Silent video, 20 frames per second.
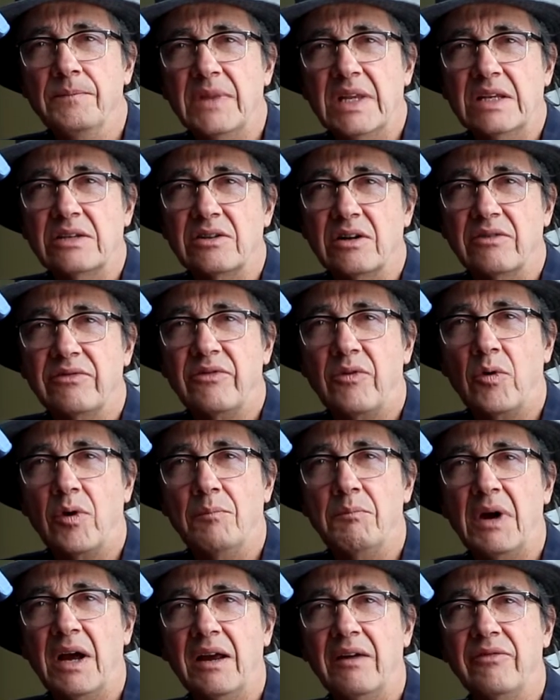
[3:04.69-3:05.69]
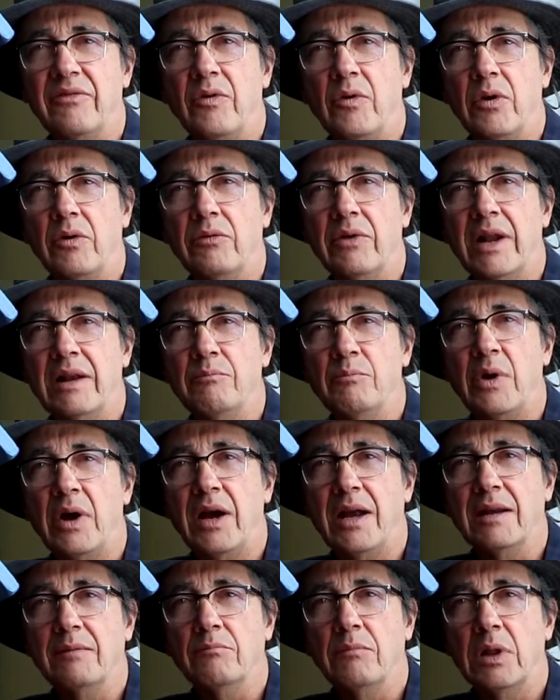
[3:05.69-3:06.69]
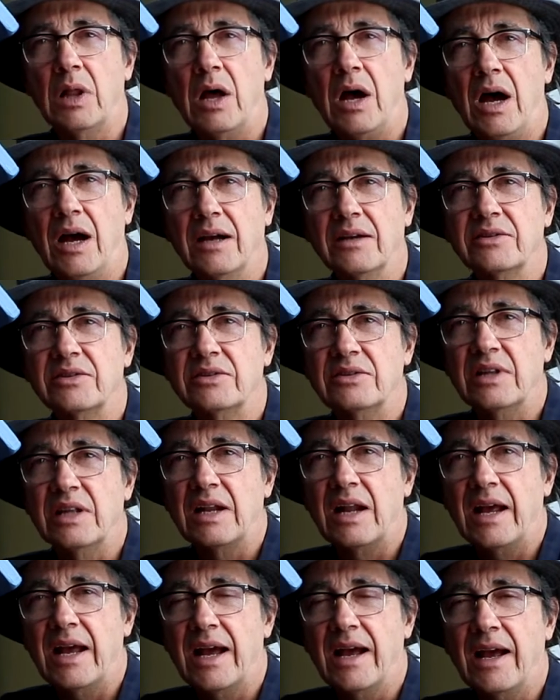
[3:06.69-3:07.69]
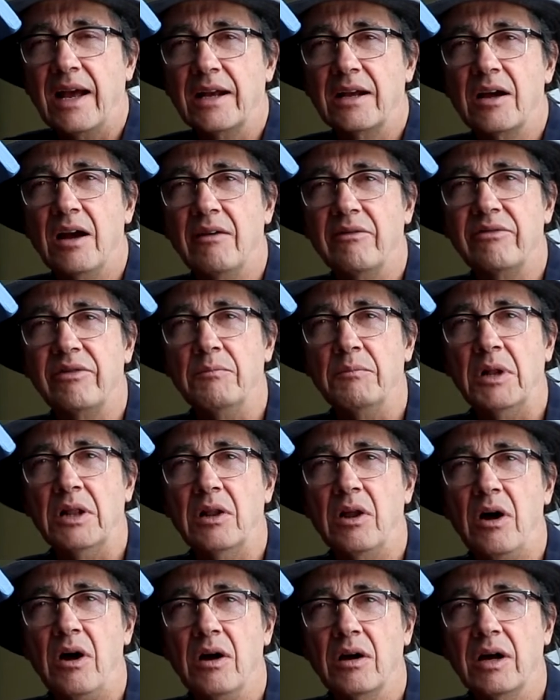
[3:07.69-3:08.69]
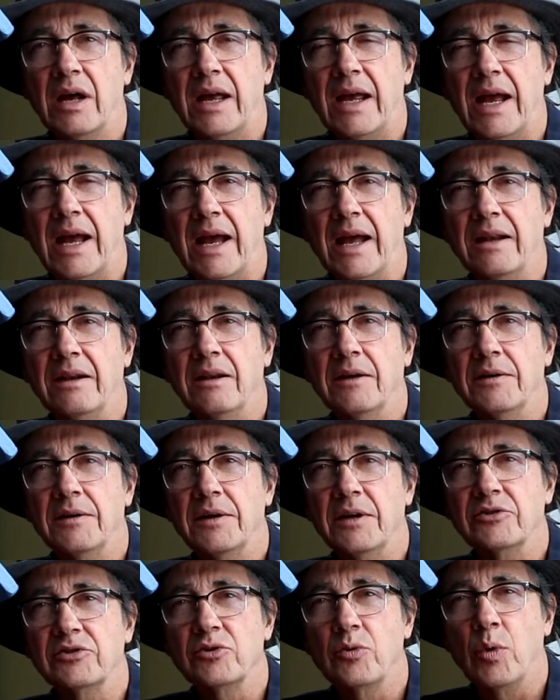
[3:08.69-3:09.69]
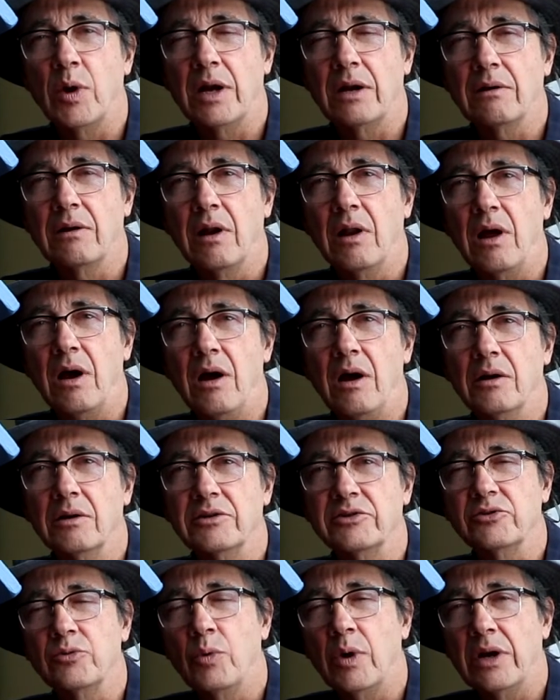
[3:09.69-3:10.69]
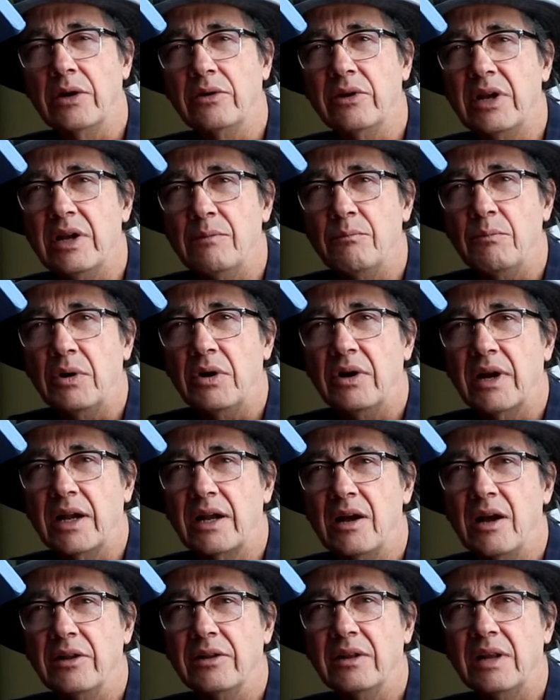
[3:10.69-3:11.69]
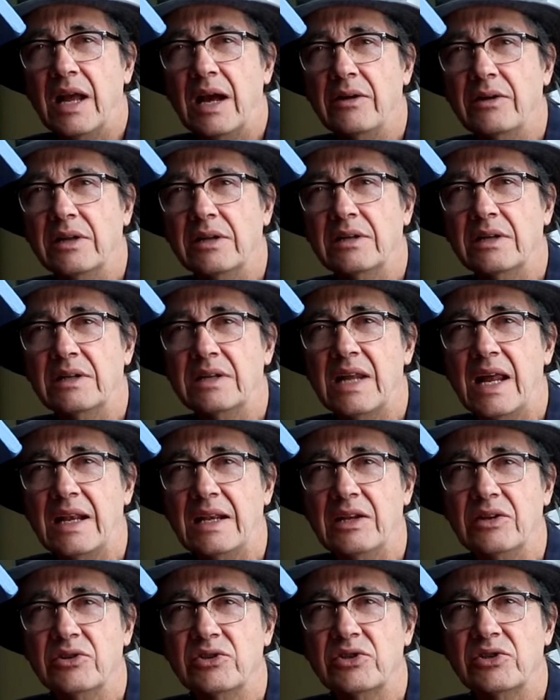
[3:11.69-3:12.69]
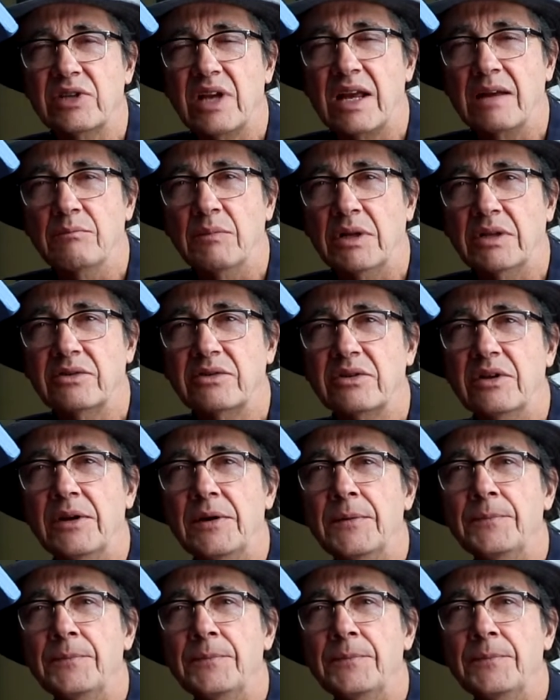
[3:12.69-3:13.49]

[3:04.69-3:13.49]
These are 4x4 red pine blocks that I, I, cut from a log I had, a squared log, a squared timber. I cut down into 10 inch segments.